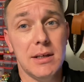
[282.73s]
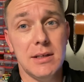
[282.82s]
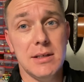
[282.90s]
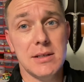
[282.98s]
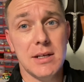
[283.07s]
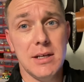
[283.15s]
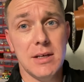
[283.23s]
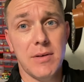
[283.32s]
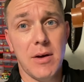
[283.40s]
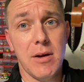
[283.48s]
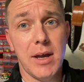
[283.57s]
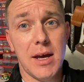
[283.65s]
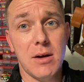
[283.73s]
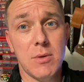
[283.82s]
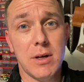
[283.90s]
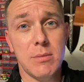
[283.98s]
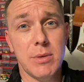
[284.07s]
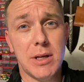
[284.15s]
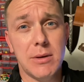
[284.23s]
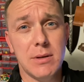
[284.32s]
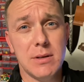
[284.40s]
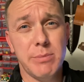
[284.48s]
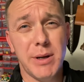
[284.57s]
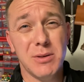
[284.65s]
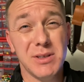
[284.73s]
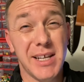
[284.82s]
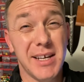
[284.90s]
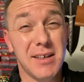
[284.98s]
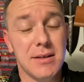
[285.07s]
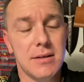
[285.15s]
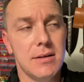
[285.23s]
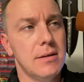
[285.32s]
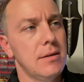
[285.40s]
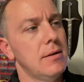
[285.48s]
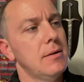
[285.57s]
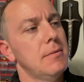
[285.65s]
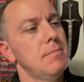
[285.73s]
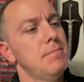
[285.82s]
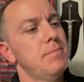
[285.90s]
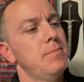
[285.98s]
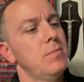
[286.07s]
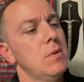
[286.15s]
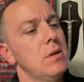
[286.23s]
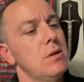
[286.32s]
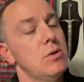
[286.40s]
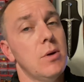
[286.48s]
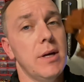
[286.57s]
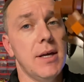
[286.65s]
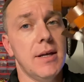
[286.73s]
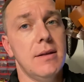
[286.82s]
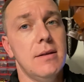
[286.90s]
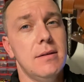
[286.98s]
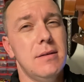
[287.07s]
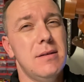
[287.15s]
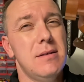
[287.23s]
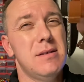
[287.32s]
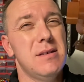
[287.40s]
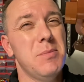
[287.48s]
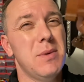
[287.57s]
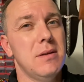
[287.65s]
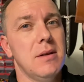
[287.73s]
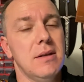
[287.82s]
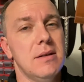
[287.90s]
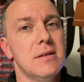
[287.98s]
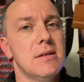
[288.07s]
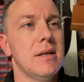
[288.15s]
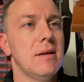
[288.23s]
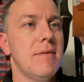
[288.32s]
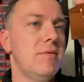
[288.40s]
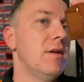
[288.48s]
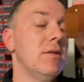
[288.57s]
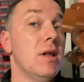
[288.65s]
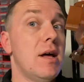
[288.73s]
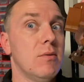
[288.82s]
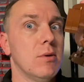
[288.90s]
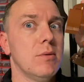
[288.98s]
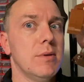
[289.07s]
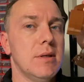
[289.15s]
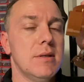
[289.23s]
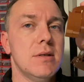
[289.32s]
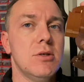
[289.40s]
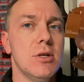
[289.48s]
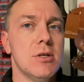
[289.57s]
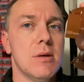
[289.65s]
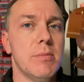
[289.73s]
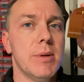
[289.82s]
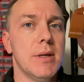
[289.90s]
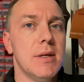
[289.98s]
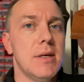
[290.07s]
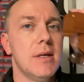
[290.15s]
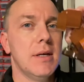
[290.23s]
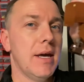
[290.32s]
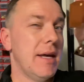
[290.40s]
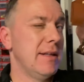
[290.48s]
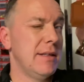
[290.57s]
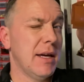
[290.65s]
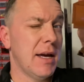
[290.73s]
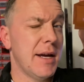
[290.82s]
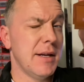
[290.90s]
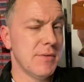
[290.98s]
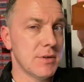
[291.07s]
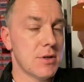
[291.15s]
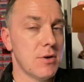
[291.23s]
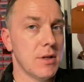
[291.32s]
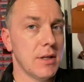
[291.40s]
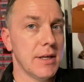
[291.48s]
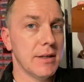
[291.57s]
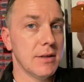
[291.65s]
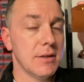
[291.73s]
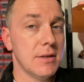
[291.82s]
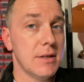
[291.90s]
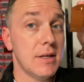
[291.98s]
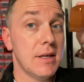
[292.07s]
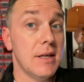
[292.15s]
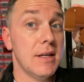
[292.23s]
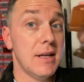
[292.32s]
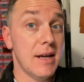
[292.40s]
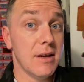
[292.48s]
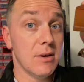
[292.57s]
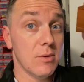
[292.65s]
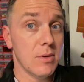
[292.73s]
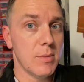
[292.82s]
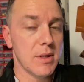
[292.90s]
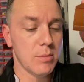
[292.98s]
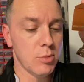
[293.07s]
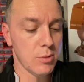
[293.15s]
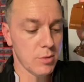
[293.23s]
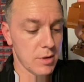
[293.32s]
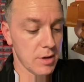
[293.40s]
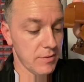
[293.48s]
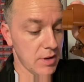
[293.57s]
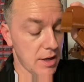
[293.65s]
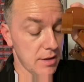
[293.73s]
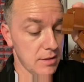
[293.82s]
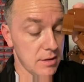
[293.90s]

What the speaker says: a decent idea of how I kind of wanted to build out this bear's leg. So I had something like this. I've done a lot of work with it to change it up, but I had kind of the start of the leg done. Now I'm at the point where I've got